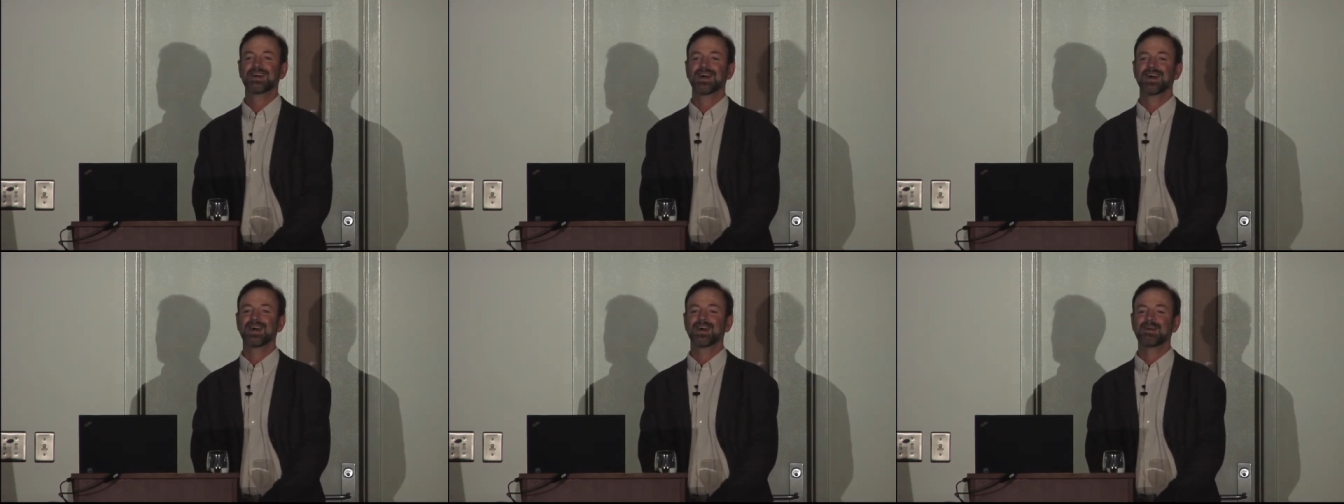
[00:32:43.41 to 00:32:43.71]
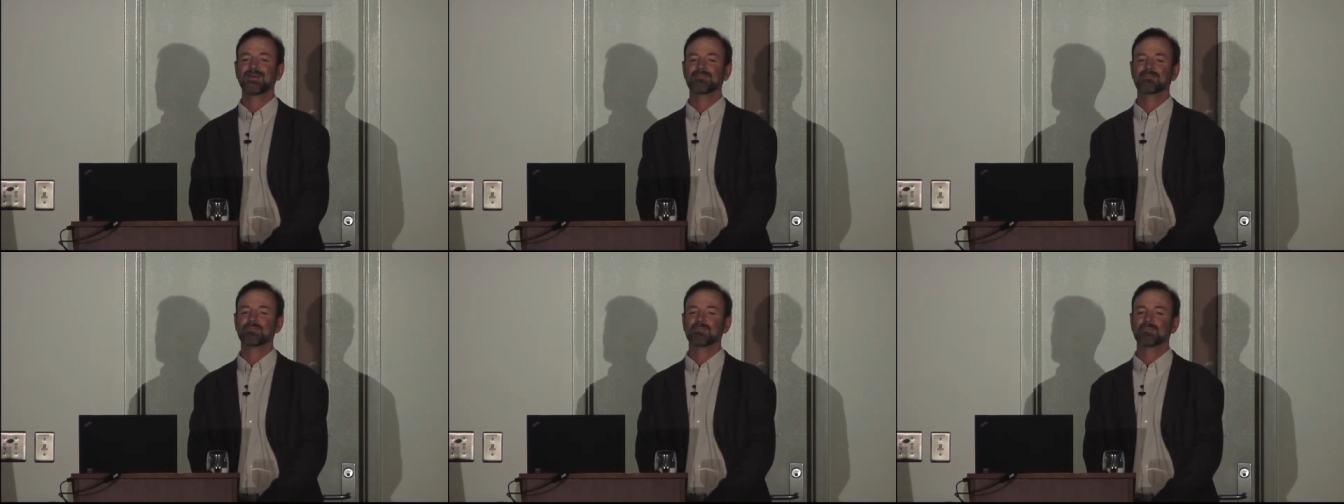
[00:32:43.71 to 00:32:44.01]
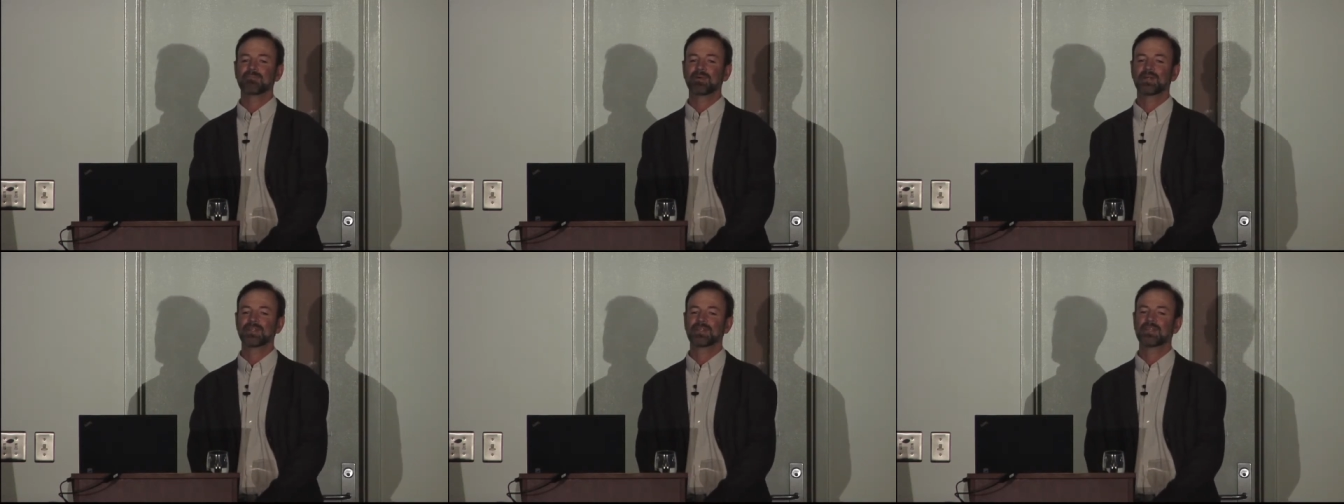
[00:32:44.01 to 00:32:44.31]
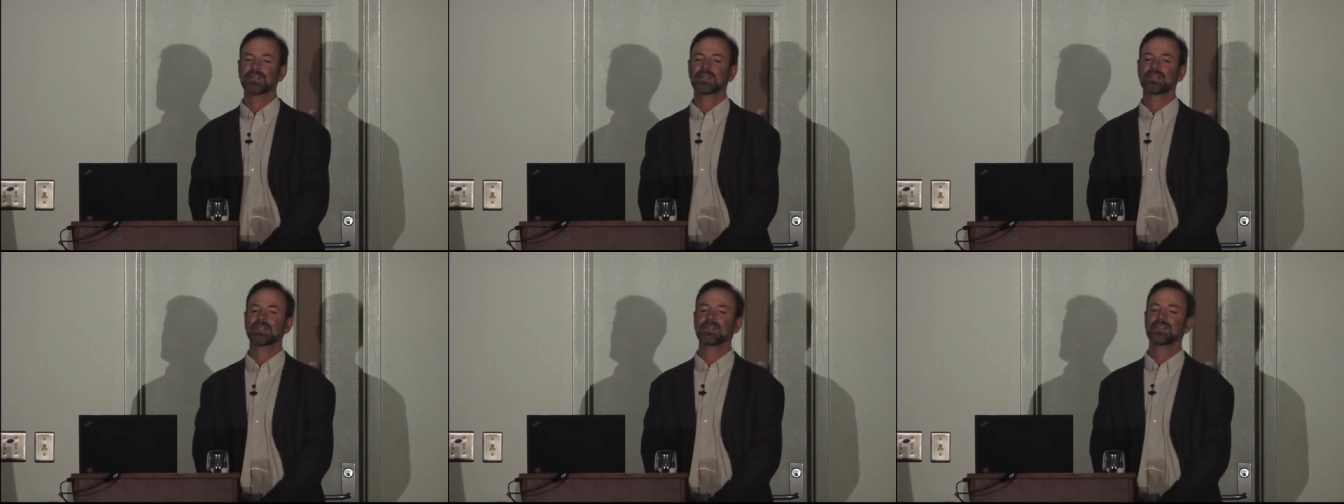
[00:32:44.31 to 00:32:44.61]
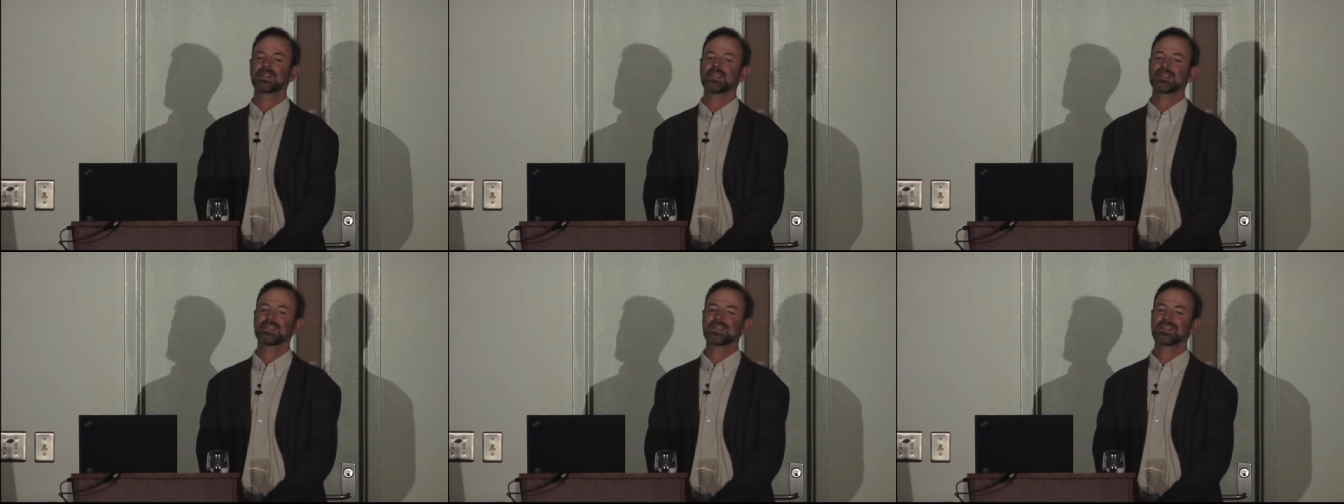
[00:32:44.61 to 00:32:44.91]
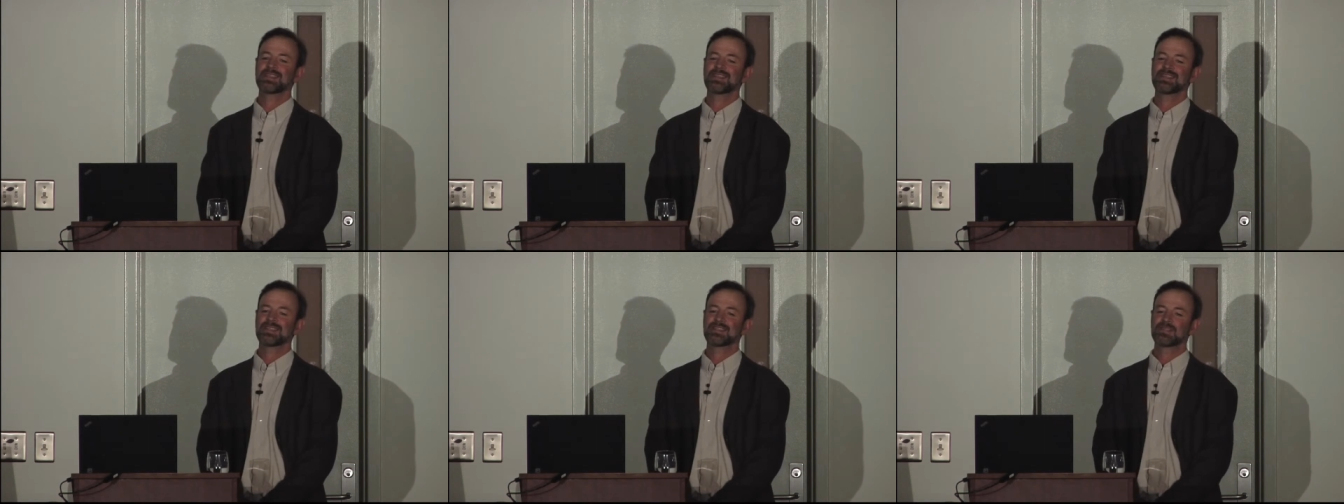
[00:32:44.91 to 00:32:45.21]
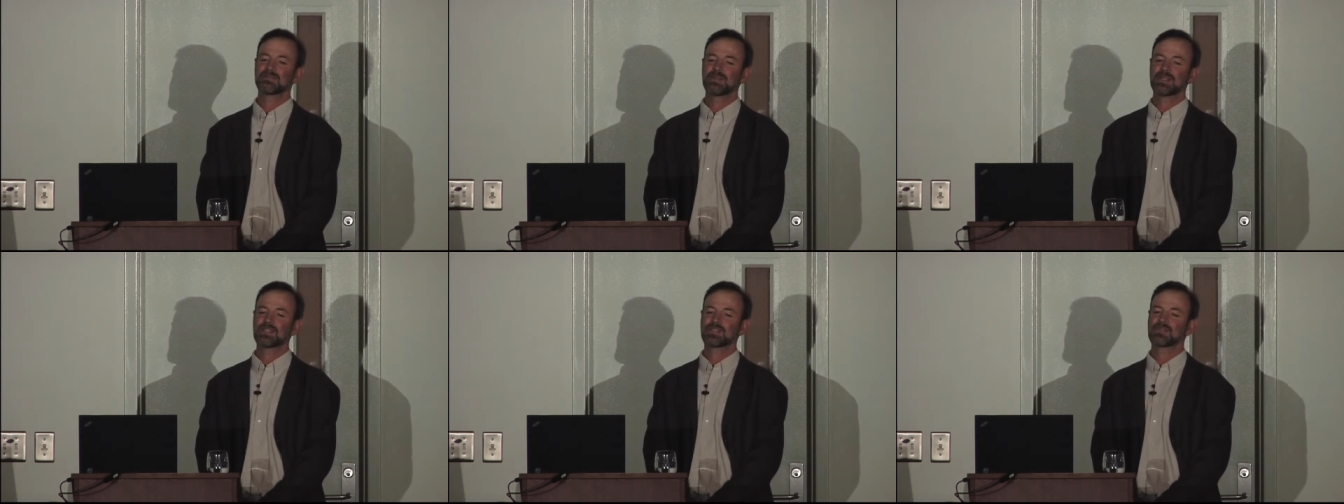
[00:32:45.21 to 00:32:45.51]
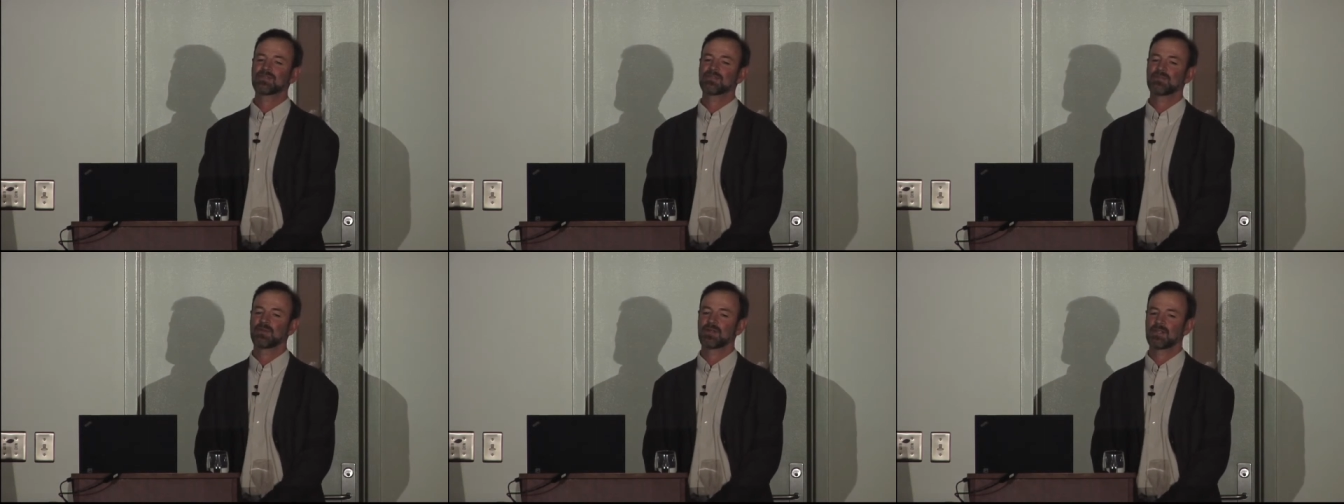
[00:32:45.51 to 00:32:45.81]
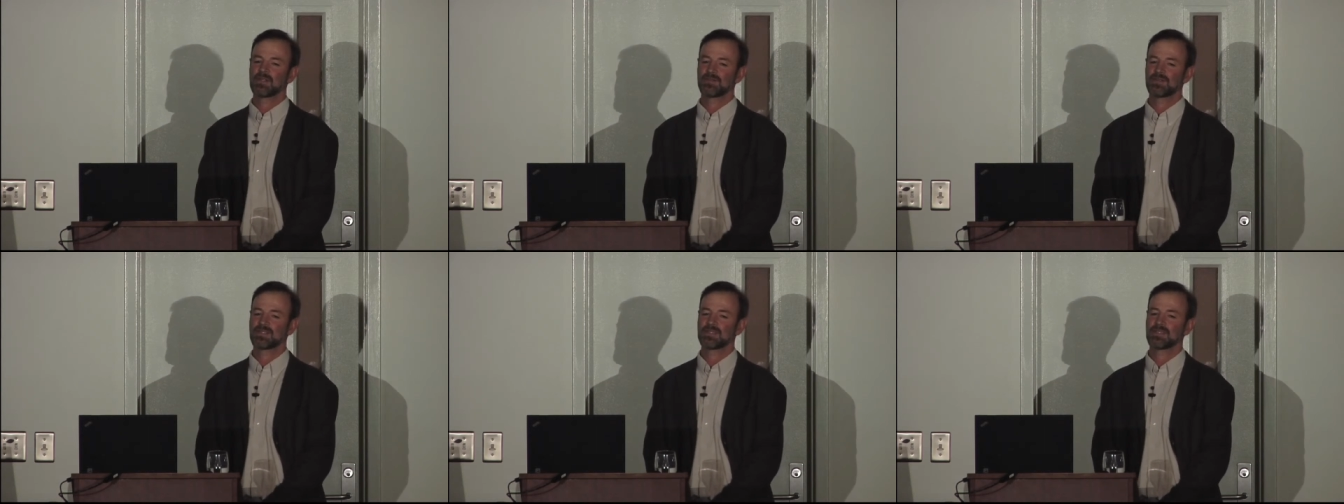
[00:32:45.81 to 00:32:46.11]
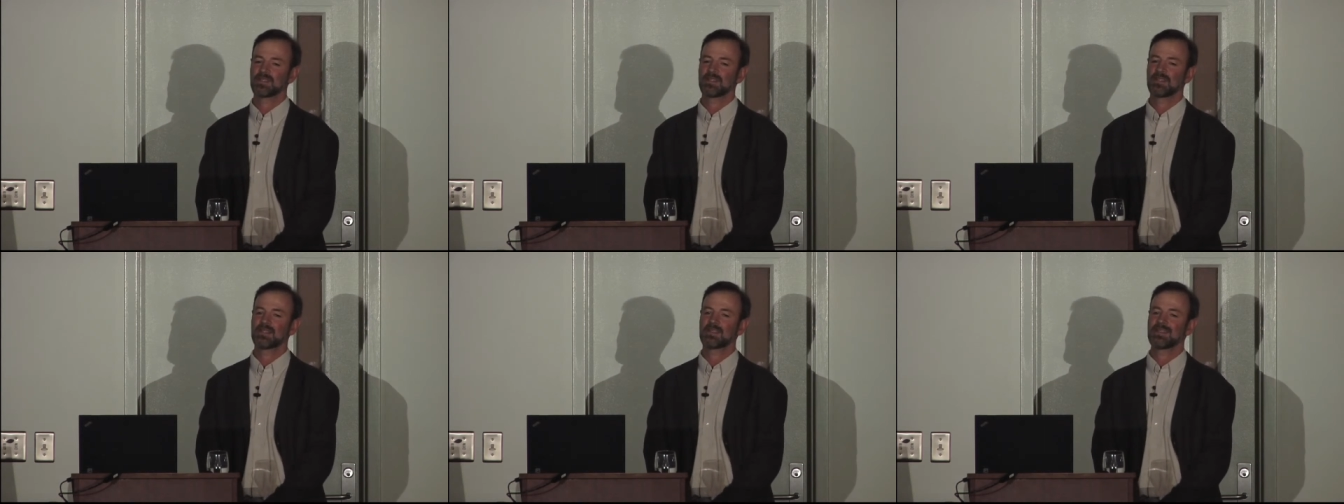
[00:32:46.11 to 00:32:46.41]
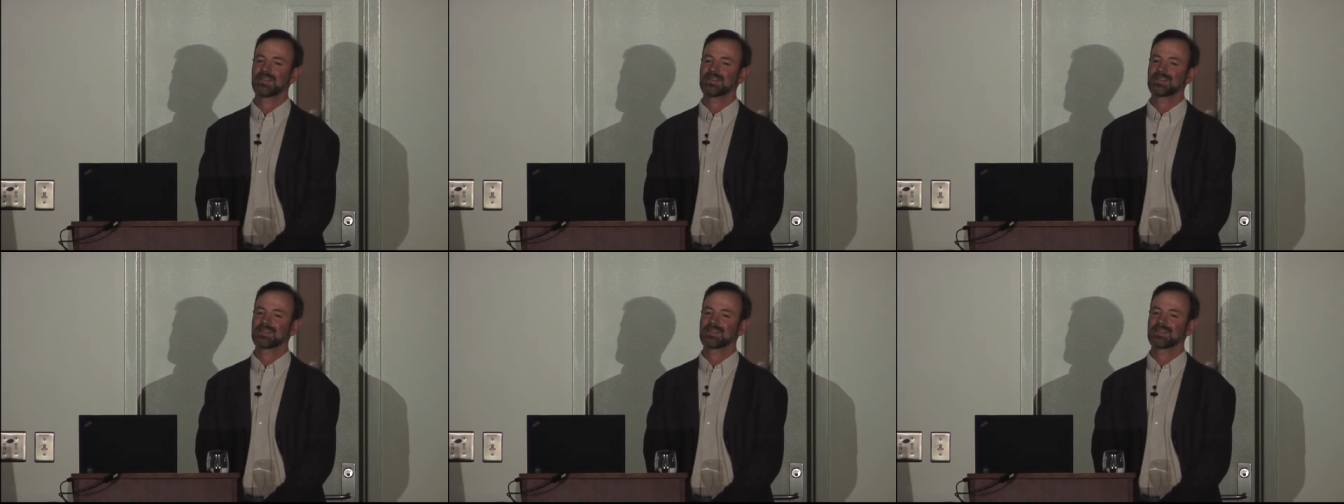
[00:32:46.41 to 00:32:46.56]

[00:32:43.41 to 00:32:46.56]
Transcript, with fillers: Um, but the, the intimation from all of this data